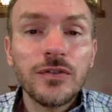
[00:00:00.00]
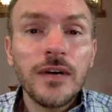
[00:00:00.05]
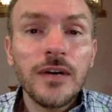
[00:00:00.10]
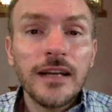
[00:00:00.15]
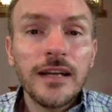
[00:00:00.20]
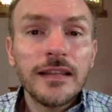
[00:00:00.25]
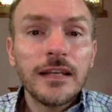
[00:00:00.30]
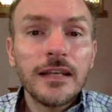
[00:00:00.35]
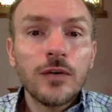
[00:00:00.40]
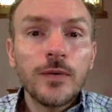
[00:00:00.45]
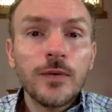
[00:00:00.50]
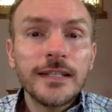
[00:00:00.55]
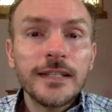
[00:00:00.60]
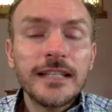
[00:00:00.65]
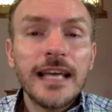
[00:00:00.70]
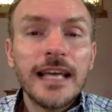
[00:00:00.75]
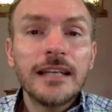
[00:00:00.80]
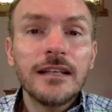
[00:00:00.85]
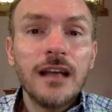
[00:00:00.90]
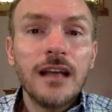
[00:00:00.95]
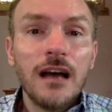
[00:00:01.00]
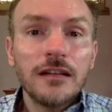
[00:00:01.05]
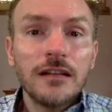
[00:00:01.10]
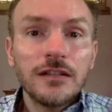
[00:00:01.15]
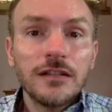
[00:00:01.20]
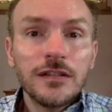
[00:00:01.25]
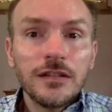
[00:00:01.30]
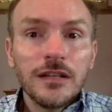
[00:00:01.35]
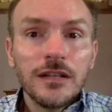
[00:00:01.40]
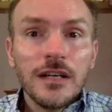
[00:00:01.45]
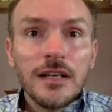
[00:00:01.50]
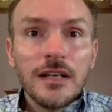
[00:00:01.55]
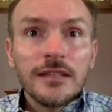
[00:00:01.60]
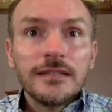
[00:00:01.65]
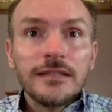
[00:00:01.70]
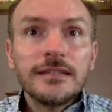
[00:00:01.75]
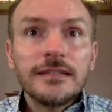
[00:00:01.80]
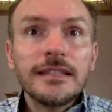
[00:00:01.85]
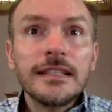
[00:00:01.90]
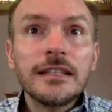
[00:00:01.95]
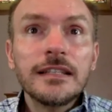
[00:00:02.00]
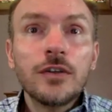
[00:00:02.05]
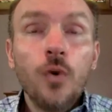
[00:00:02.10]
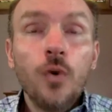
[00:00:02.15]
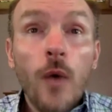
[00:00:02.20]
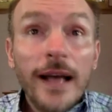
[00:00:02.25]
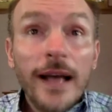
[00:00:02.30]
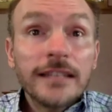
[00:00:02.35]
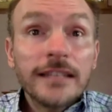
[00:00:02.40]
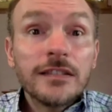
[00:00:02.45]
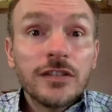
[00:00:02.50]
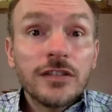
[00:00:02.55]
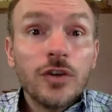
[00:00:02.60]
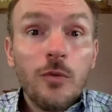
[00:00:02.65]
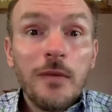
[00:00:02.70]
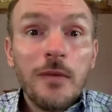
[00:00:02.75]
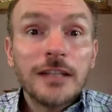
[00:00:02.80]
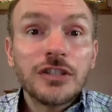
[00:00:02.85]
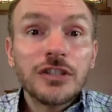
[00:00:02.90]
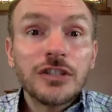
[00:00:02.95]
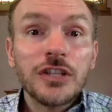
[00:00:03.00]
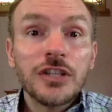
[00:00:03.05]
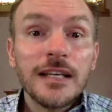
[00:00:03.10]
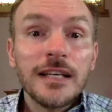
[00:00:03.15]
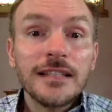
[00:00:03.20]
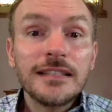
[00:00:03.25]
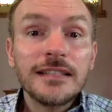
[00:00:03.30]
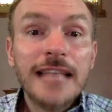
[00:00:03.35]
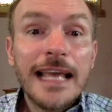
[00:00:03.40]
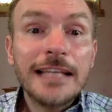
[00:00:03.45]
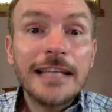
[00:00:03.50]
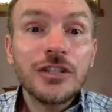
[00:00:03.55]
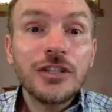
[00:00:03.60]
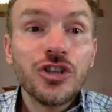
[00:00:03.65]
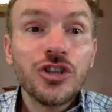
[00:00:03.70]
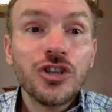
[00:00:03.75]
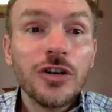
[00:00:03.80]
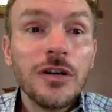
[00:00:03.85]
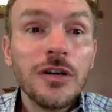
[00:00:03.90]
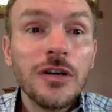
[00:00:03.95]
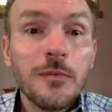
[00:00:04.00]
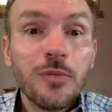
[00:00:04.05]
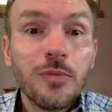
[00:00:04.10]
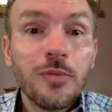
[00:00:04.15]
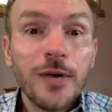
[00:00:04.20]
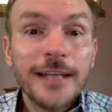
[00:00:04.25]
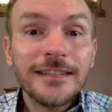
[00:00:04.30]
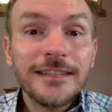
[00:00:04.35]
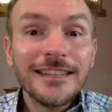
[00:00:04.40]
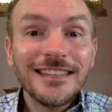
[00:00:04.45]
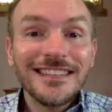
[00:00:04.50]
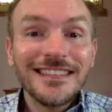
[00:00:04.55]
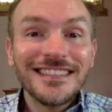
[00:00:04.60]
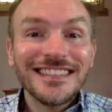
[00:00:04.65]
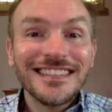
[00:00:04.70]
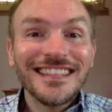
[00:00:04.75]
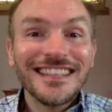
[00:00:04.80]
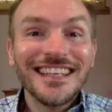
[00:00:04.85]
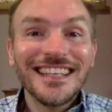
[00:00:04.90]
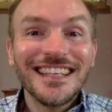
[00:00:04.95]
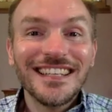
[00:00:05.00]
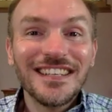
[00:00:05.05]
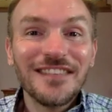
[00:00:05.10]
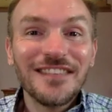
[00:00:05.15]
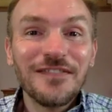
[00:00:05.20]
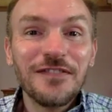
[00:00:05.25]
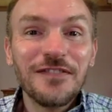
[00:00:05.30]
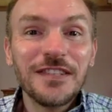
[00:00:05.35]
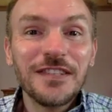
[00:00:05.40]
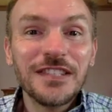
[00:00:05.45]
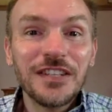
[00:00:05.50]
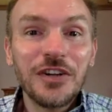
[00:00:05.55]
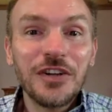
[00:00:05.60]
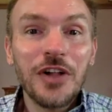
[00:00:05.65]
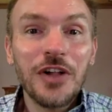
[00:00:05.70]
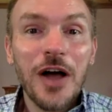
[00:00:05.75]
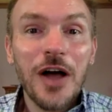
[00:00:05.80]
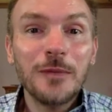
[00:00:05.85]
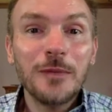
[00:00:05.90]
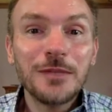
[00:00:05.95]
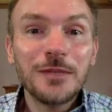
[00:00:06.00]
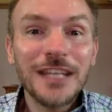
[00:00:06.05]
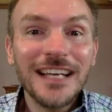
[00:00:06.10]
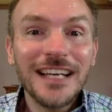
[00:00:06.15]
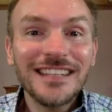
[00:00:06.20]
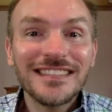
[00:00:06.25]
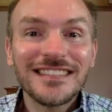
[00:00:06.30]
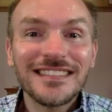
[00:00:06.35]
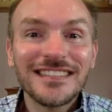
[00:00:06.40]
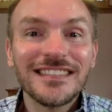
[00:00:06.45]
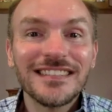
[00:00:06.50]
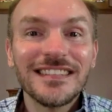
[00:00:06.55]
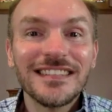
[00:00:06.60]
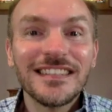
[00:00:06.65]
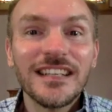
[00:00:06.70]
I think we tend not to see quite so much danger present in physical objects